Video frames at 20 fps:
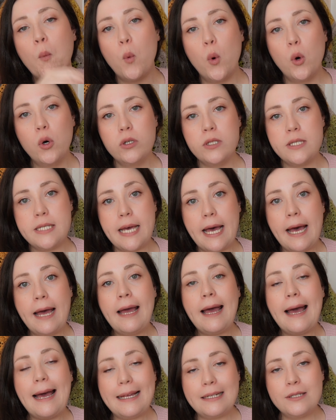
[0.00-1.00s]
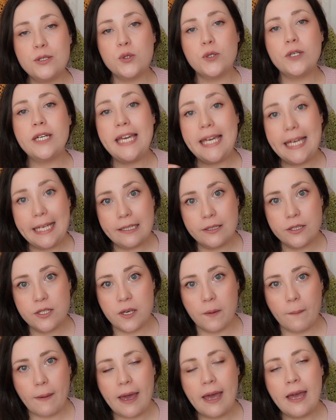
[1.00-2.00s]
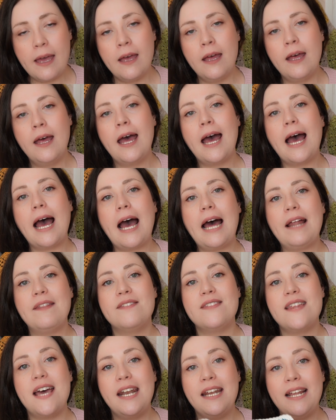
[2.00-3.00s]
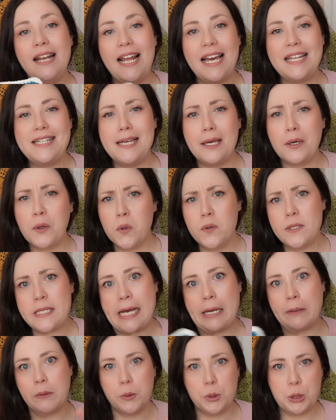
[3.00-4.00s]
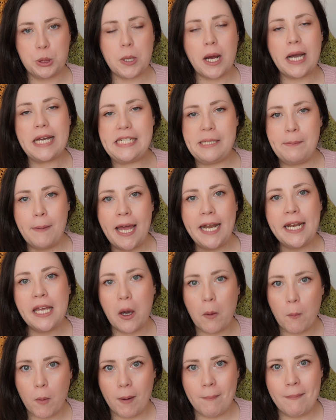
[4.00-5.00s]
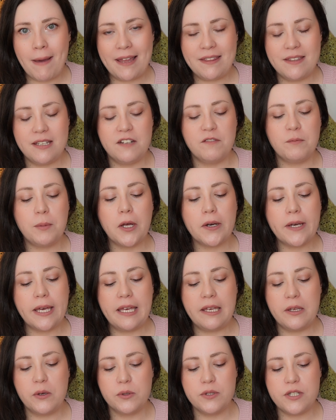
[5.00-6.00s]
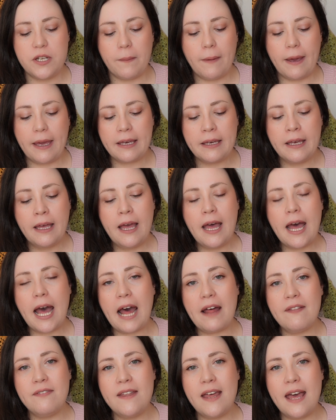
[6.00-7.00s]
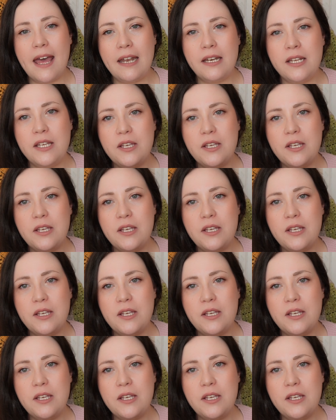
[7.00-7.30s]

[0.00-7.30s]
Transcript: water and or heat to it and then let it cool down or dry depending on what method of blocking you're doing. And then